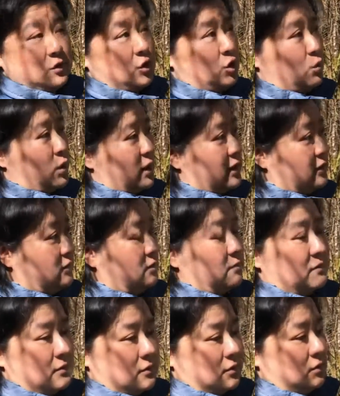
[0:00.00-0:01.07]
So you want it
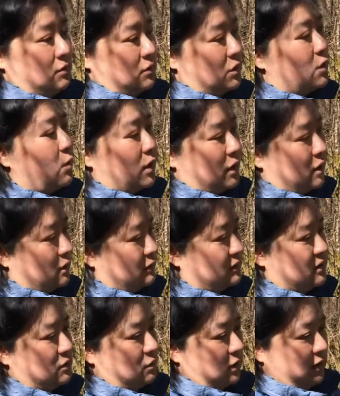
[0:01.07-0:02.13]
to you don't want to harvest
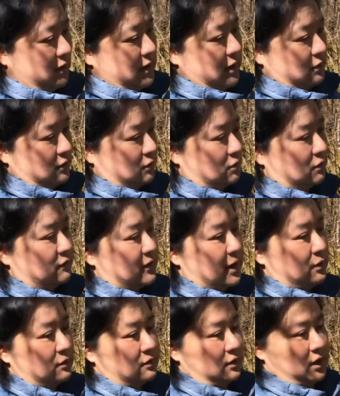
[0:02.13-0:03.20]
it. You want to allow it to go to
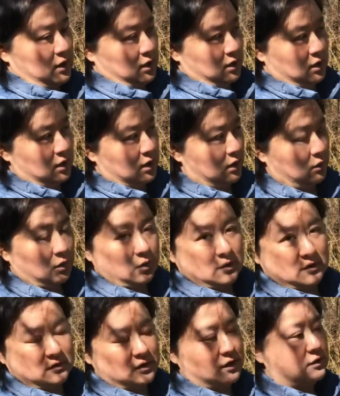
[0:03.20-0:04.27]
flower so that it will go to the
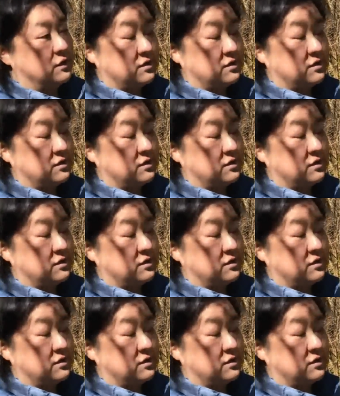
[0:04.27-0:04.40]
seed. The